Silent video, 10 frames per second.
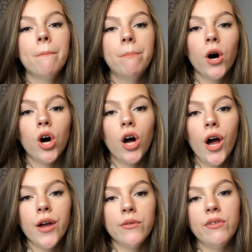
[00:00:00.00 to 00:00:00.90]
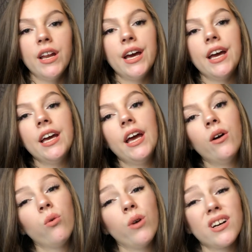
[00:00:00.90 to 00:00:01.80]
but hopefully it
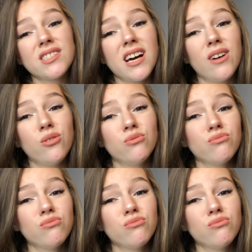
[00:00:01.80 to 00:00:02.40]
all works out